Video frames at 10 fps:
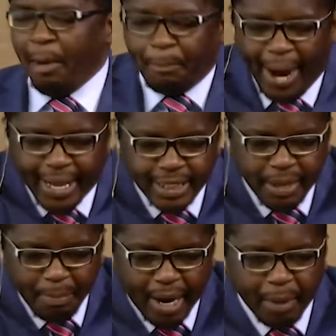pile
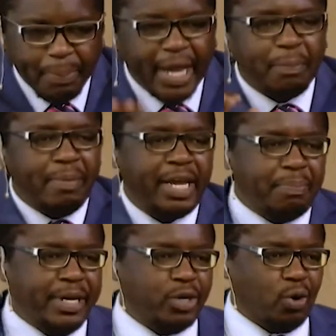them up and make
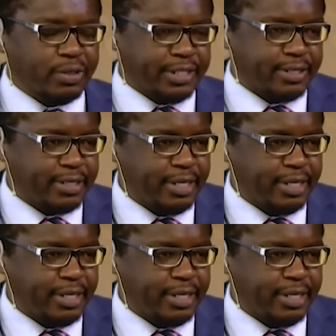me an altar.